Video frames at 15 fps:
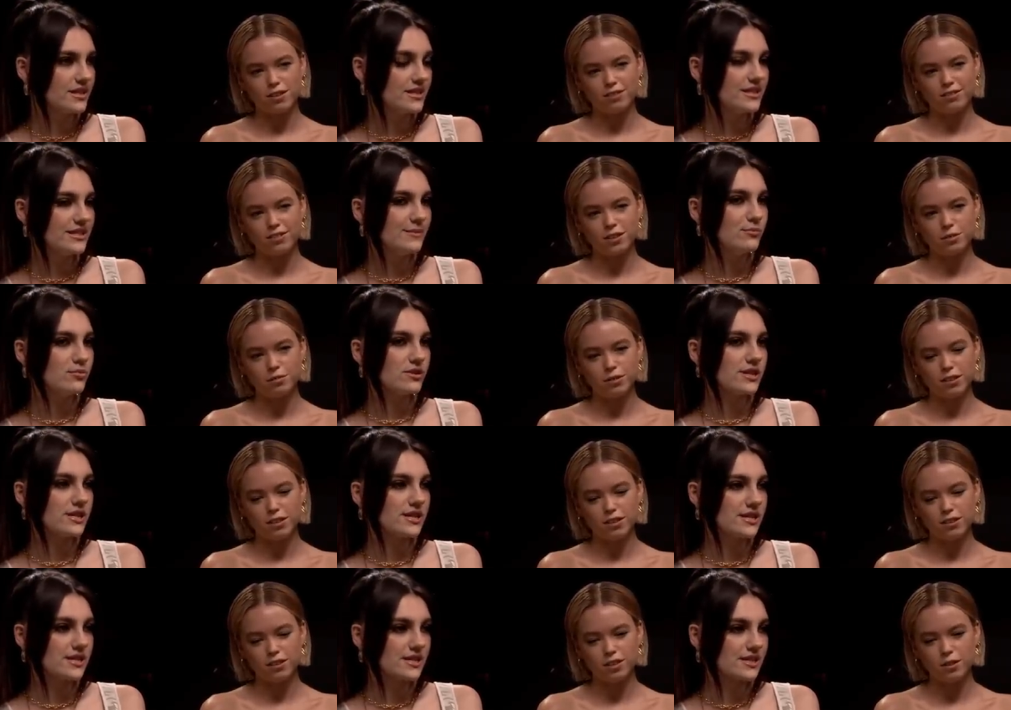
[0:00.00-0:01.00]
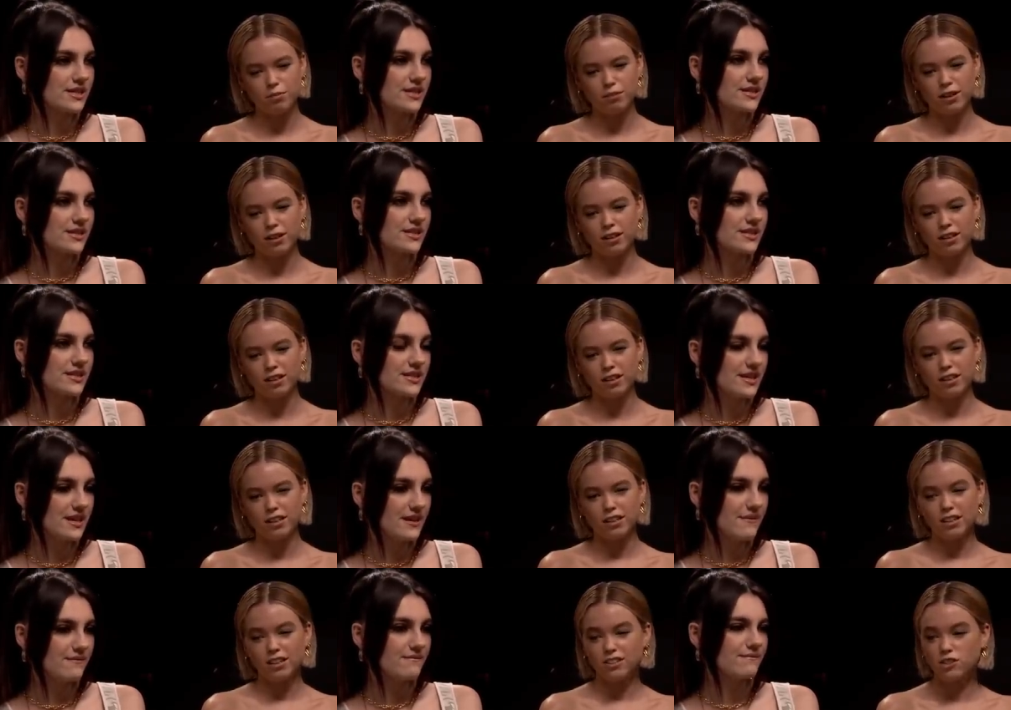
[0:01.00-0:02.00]
Speaker 1: life. Deep breathing. deep breathing.
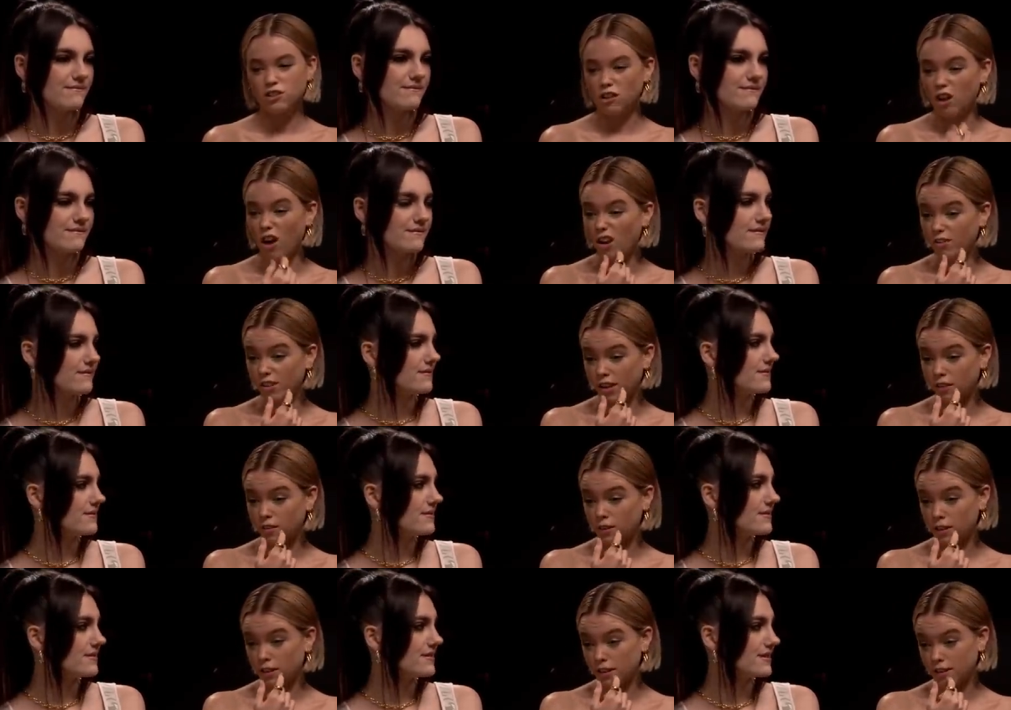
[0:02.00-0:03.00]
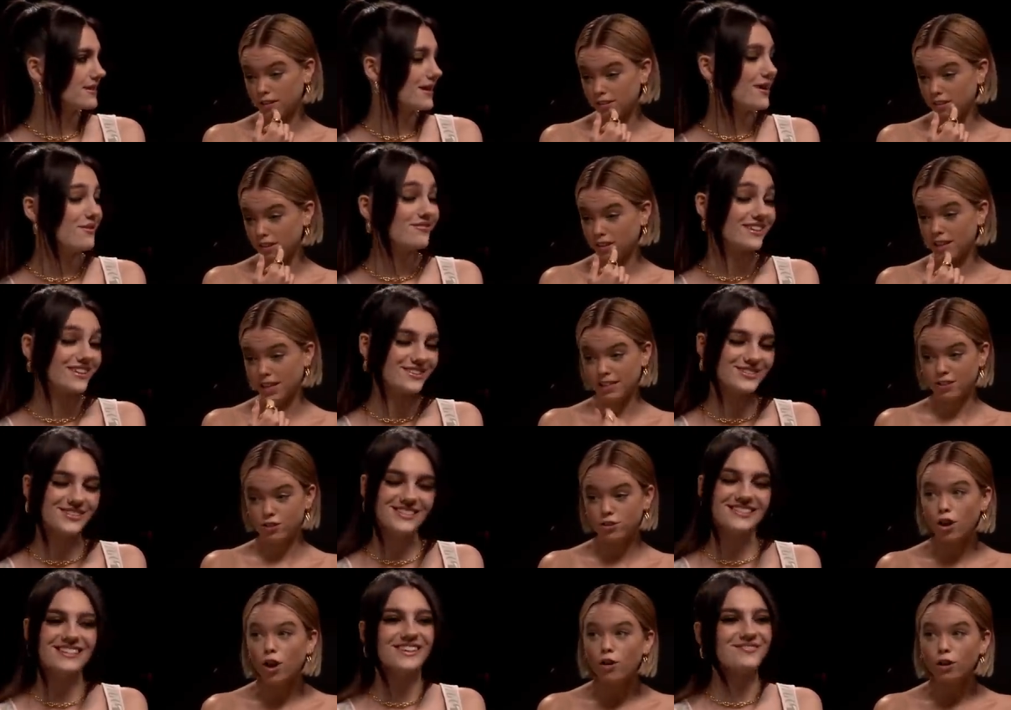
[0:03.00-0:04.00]
Yeah. I'm just laughing, really. laughing. Like,
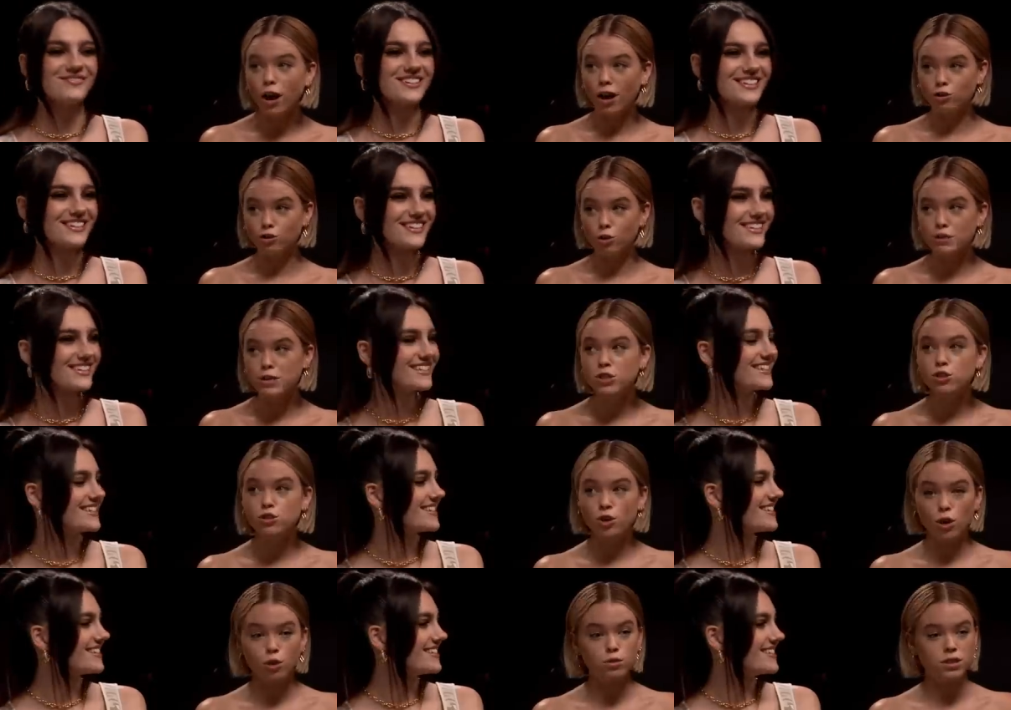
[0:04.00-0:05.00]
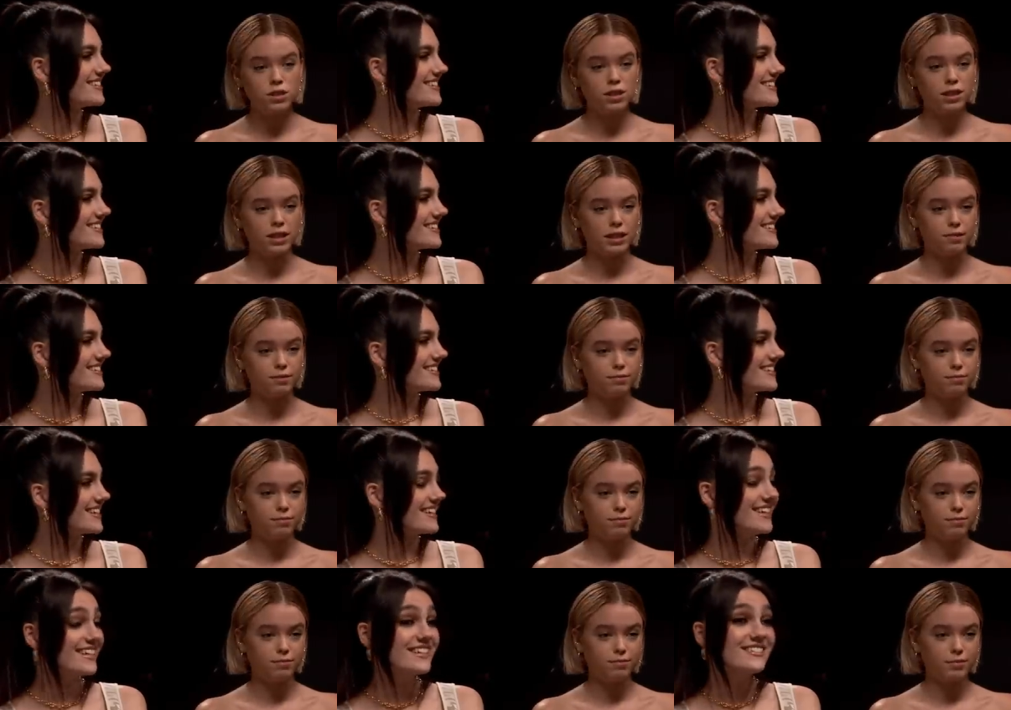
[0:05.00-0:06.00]
it's so laughing. our job is so silly.
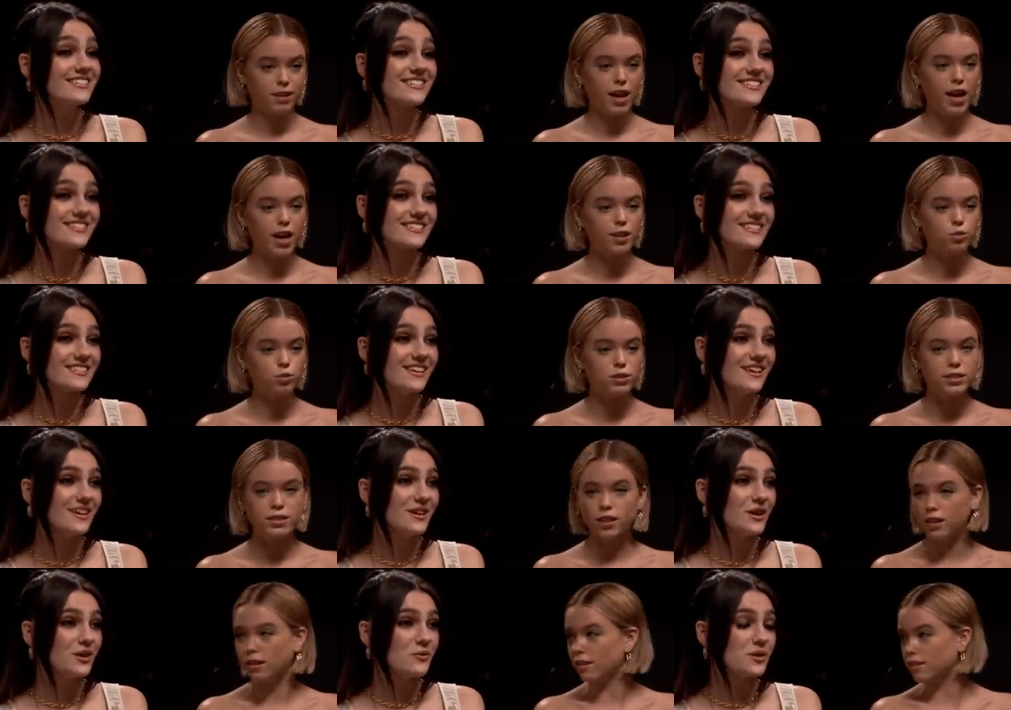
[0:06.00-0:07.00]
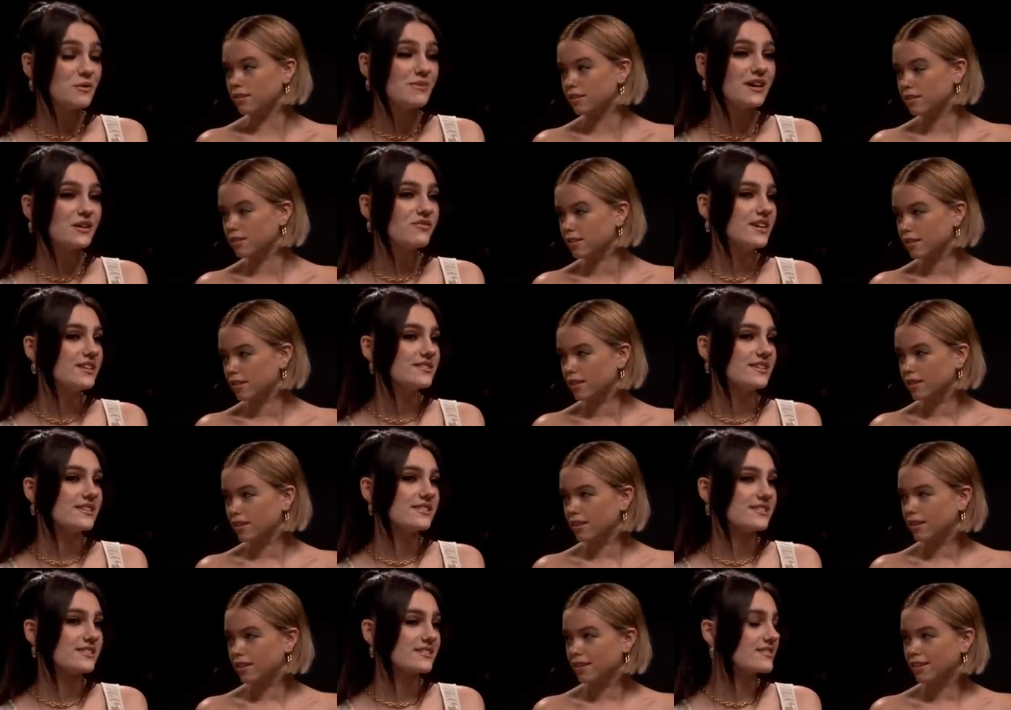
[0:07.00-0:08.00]
Speaker 2: It is. It's ridiculous. We make
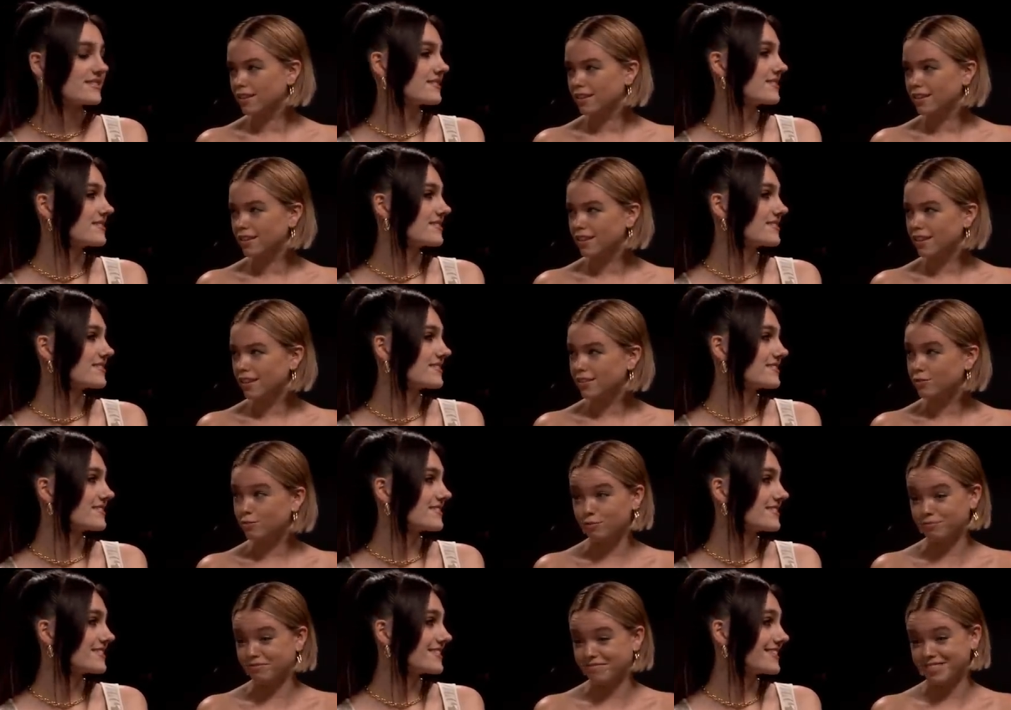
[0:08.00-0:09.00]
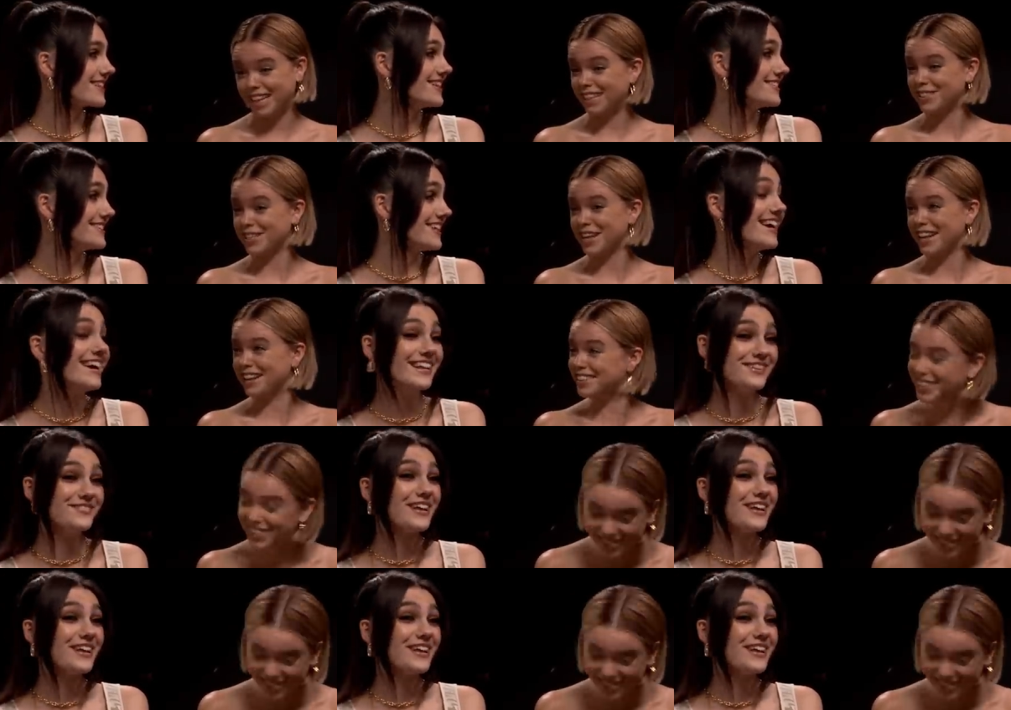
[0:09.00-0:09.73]
faces. that's, that's it. it.